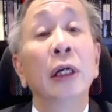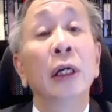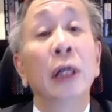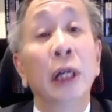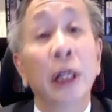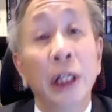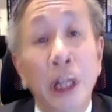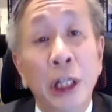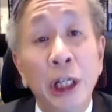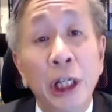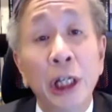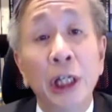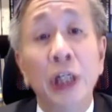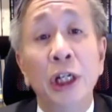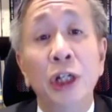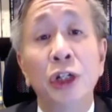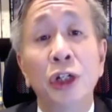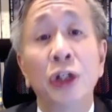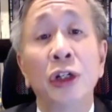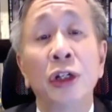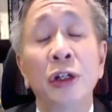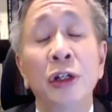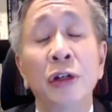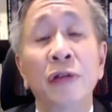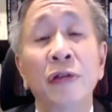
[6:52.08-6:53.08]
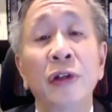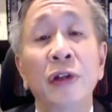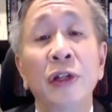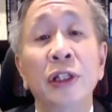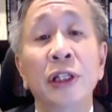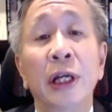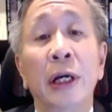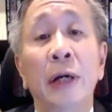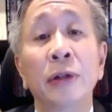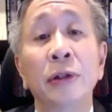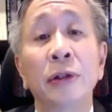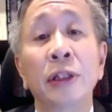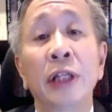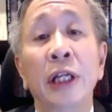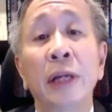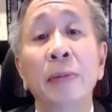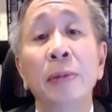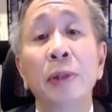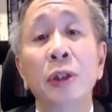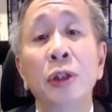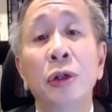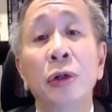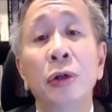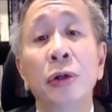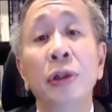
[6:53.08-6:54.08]
A key initiative is our
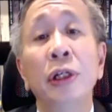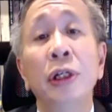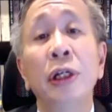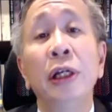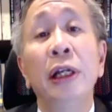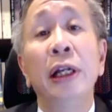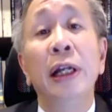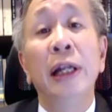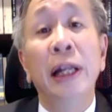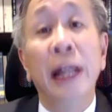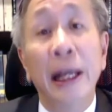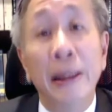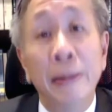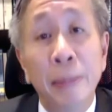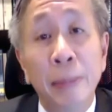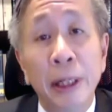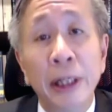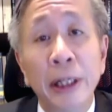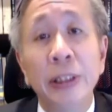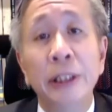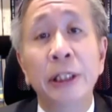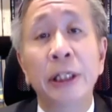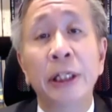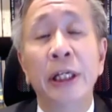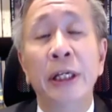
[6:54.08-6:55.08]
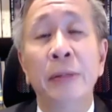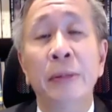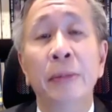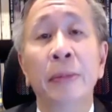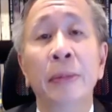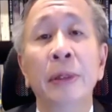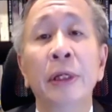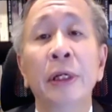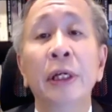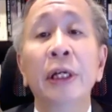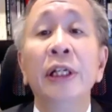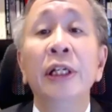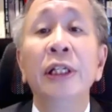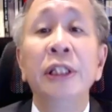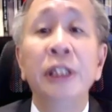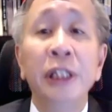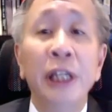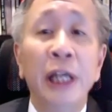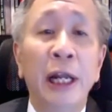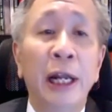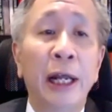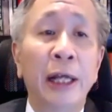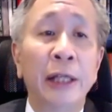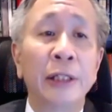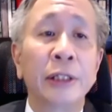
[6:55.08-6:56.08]
cybersecurity labeling scheme,
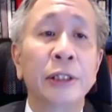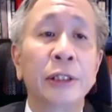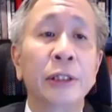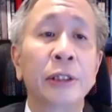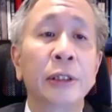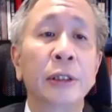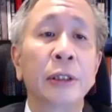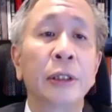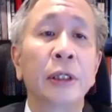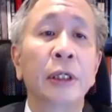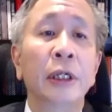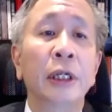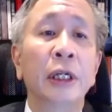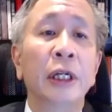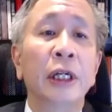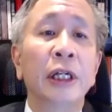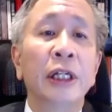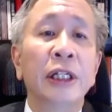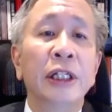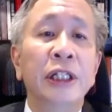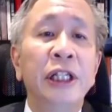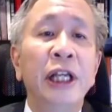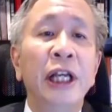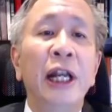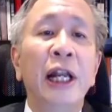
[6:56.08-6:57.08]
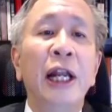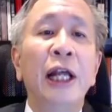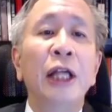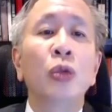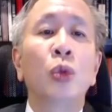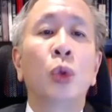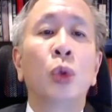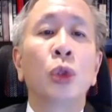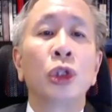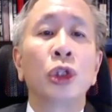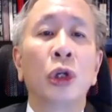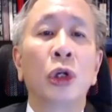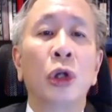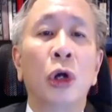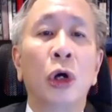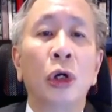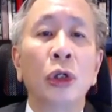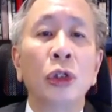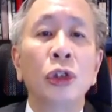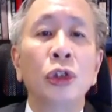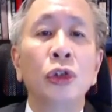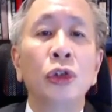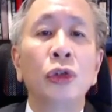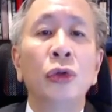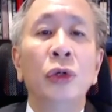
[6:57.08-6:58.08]
CLS. CLS was
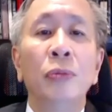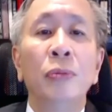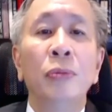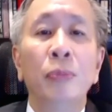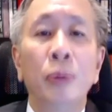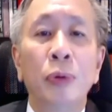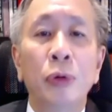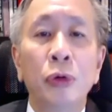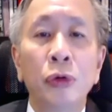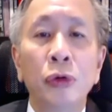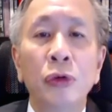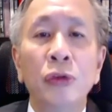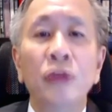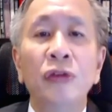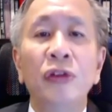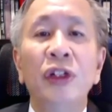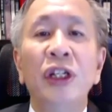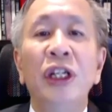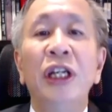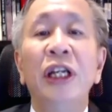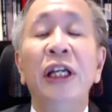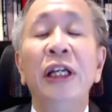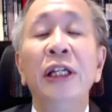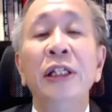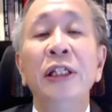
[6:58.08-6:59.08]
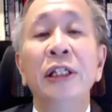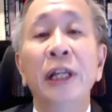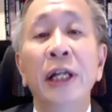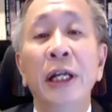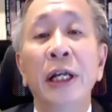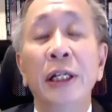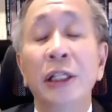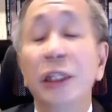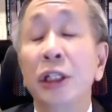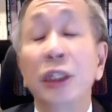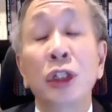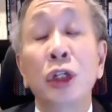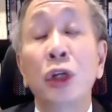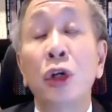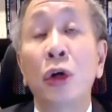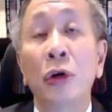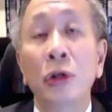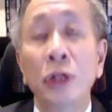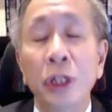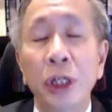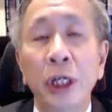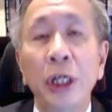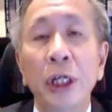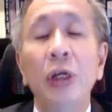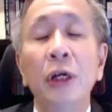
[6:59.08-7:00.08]
launched to improve the
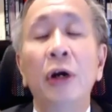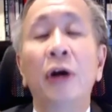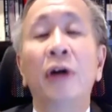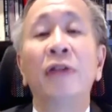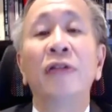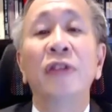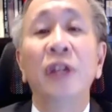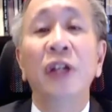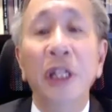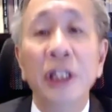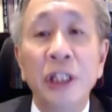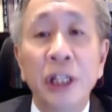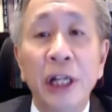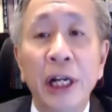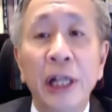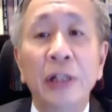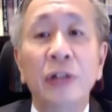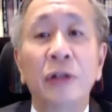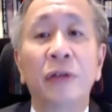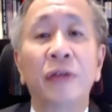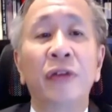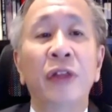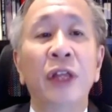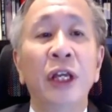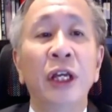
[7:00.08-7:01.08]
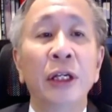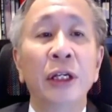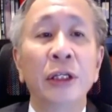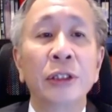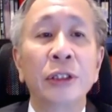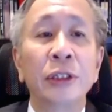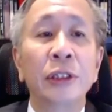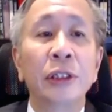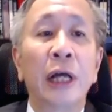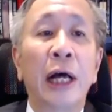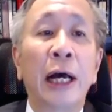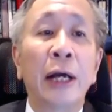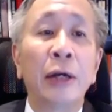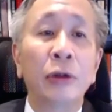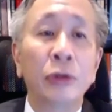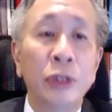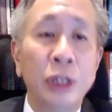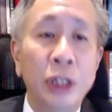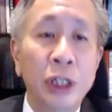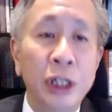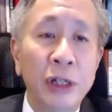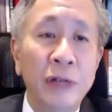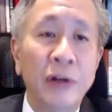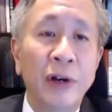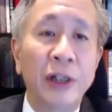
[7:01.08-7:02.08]
security of Internet of Things,
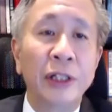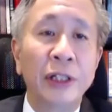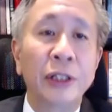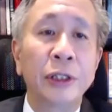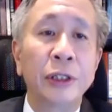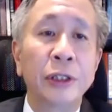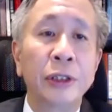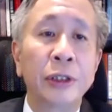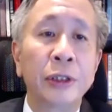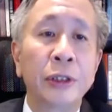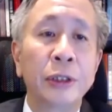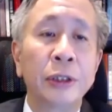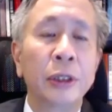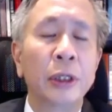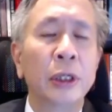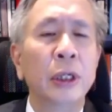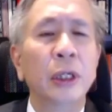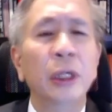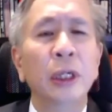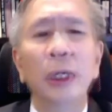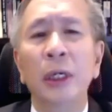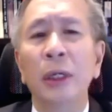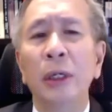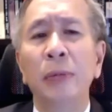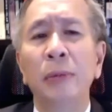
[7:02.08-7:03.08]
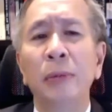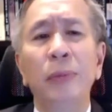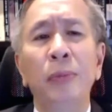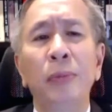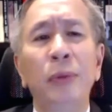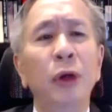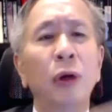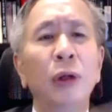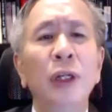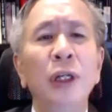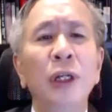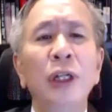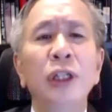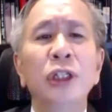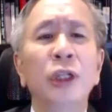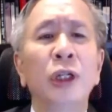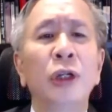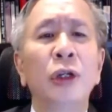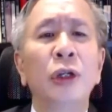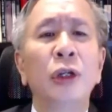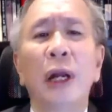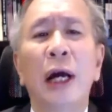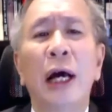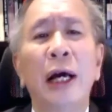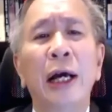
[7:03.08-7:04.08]
IoT devices. Purely
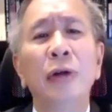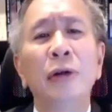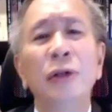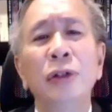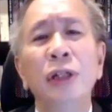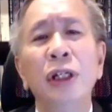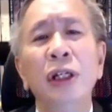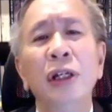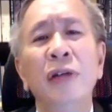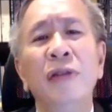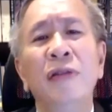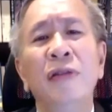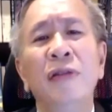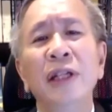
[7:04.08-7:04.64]
secured IoT